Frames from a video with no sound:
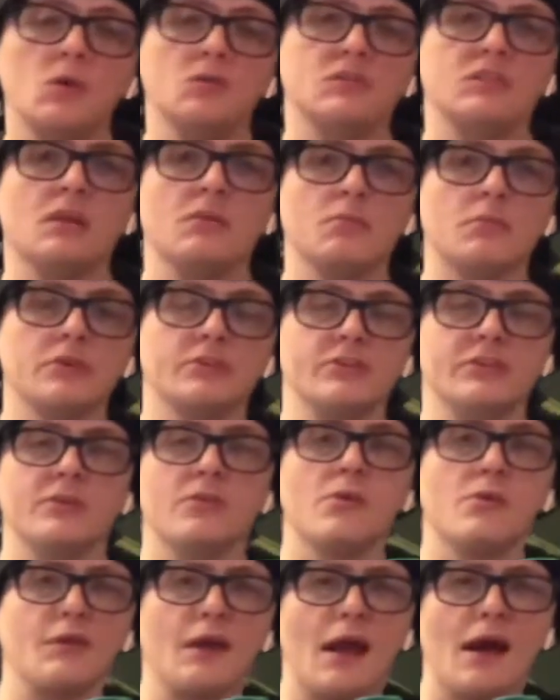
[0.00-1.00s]
most of them are
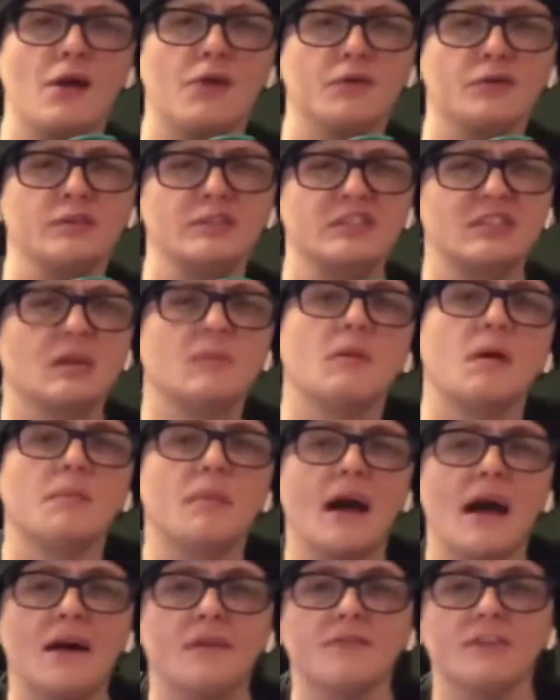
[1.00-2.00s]
0 calories. Some of
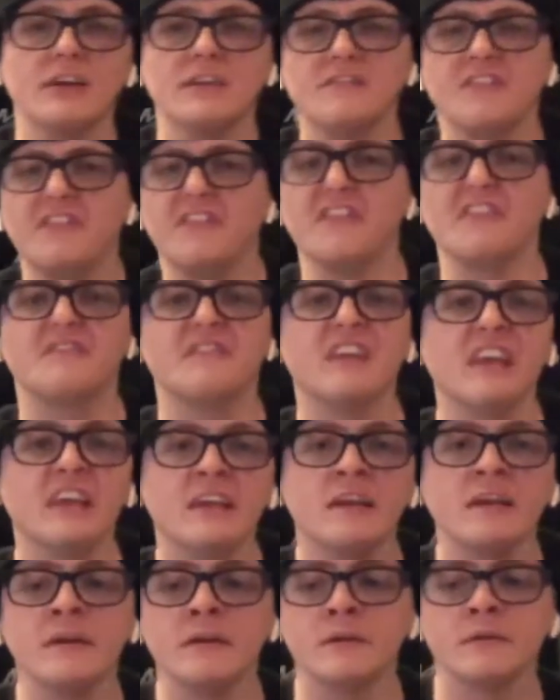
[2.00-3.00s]
them have like
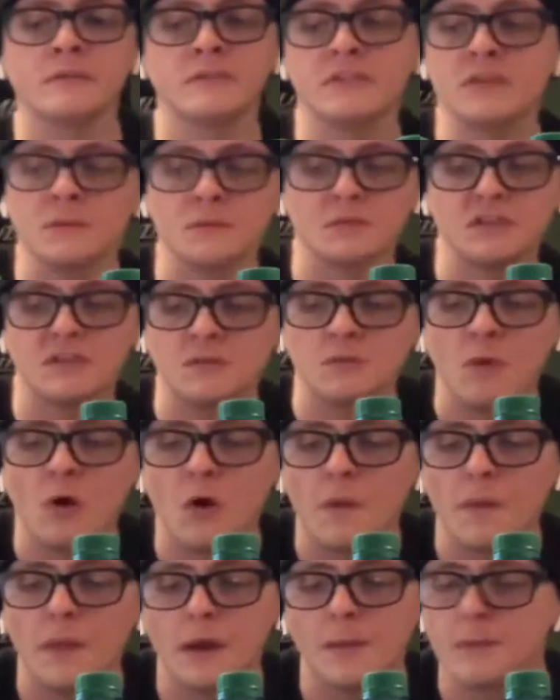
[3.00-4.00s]
15, some
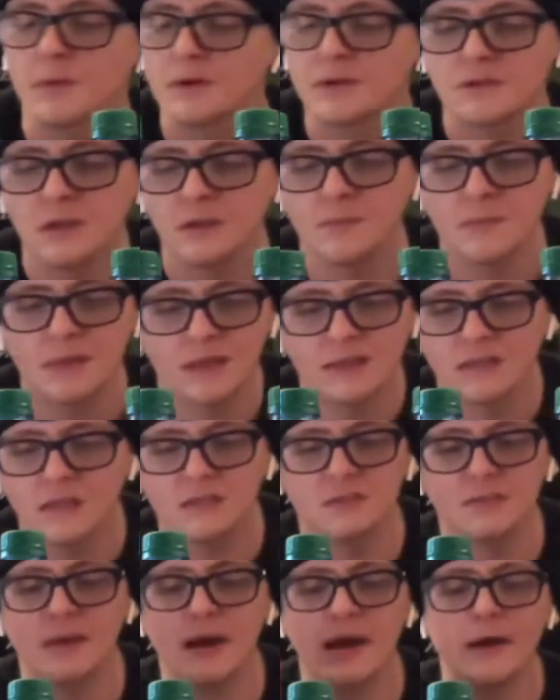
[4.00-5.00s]
small number, something that
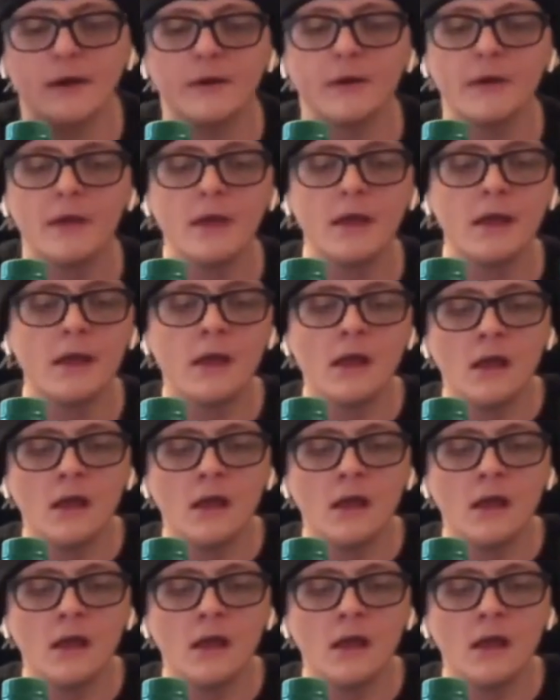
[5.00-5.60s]
doesn't matter.